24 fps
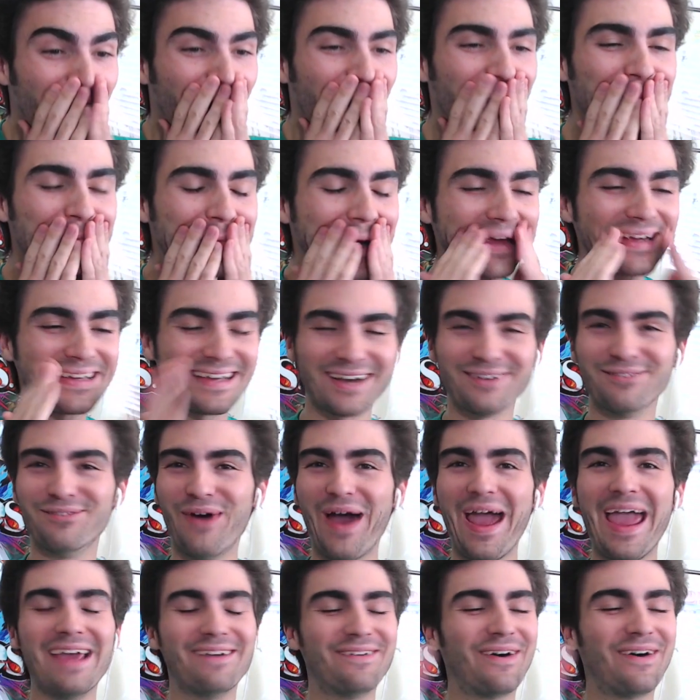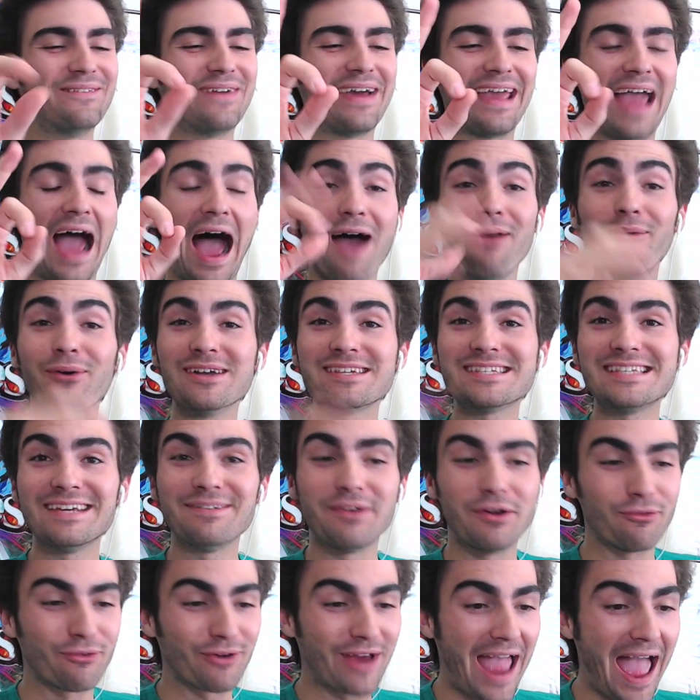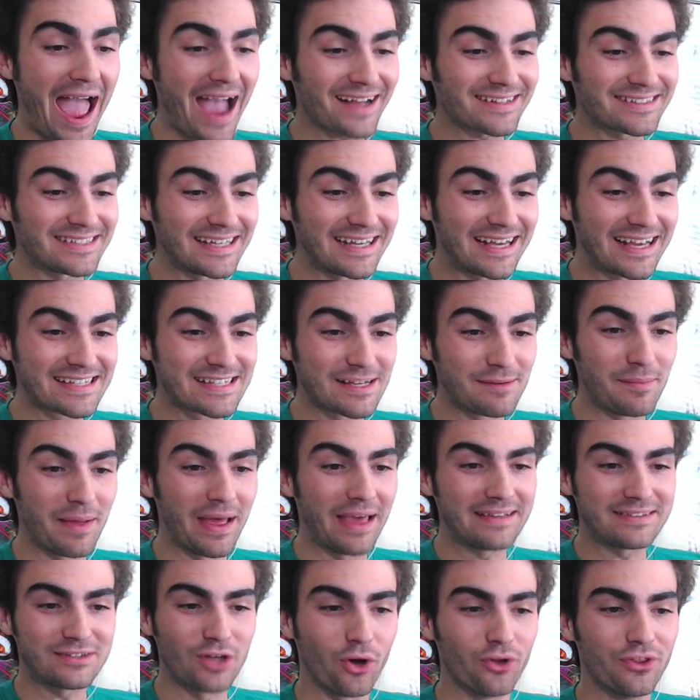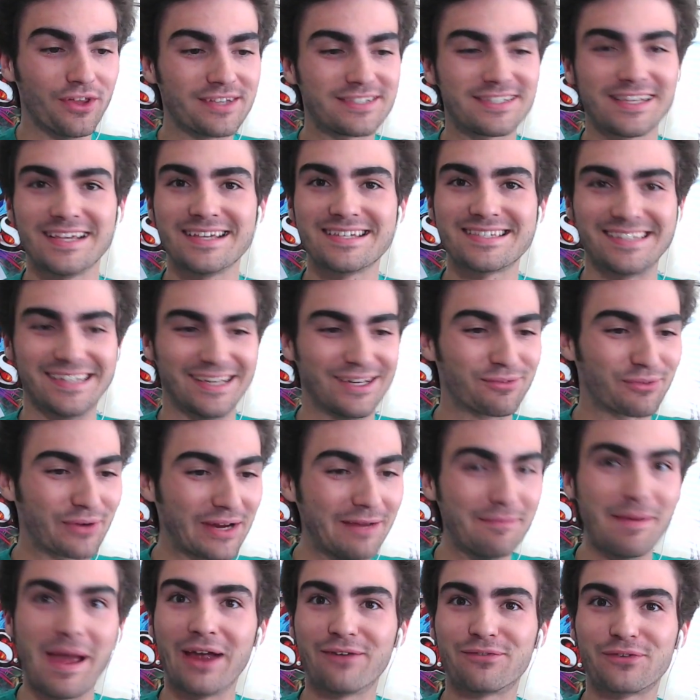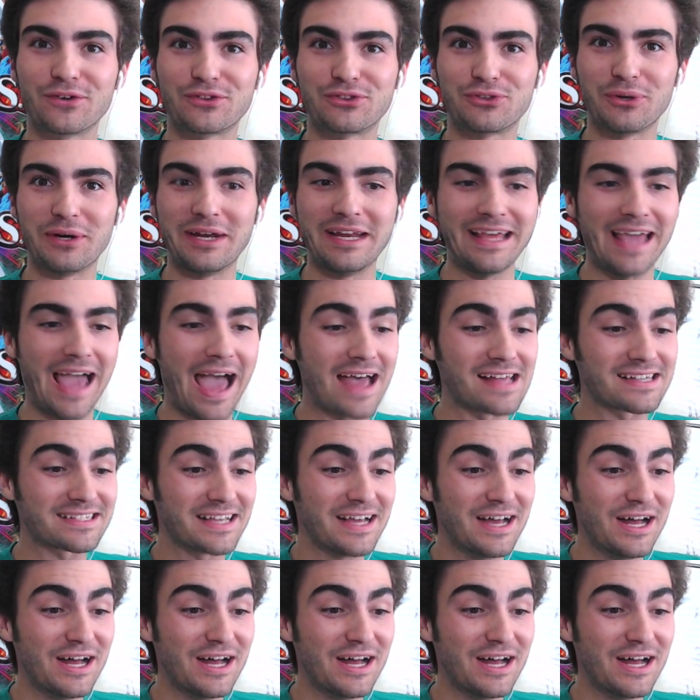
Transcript: Oh my god, wait, wait, wait. I wasn't even reacting because I'm like, oh, this is the remake for 3DS.